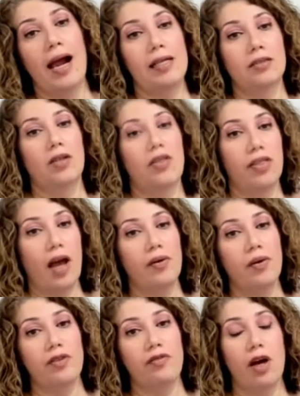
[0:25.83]
how the
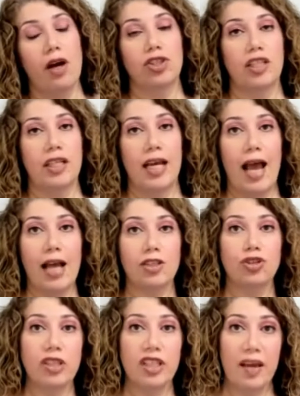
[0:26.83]
thyroid function can
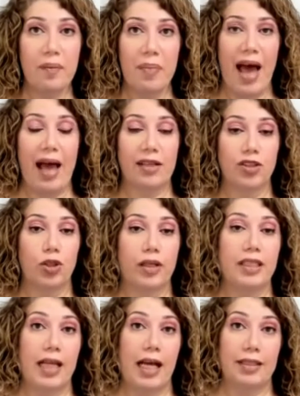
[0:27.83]
actually impact
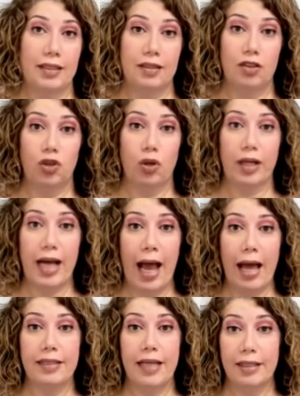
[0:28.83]
your intestines, your gut.